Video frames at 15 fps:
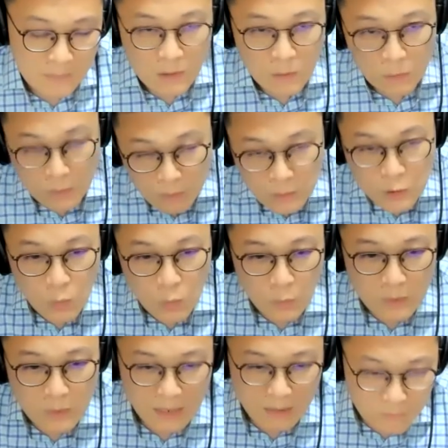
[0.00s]
We also work
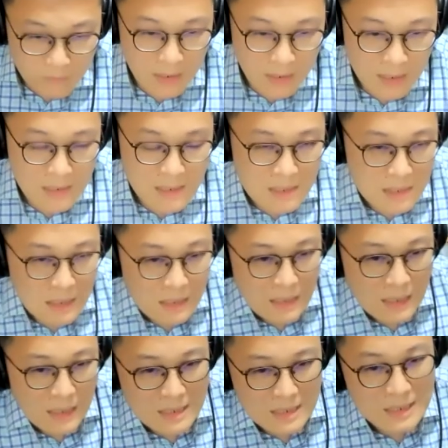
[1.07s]
with FIs
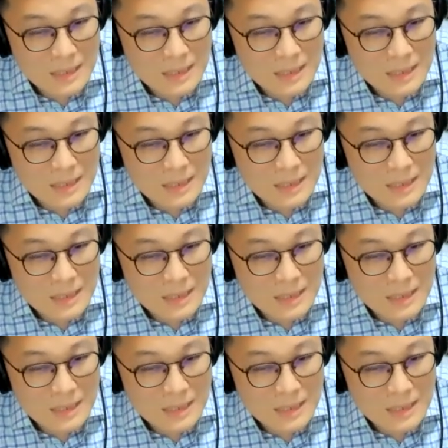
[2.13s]
as an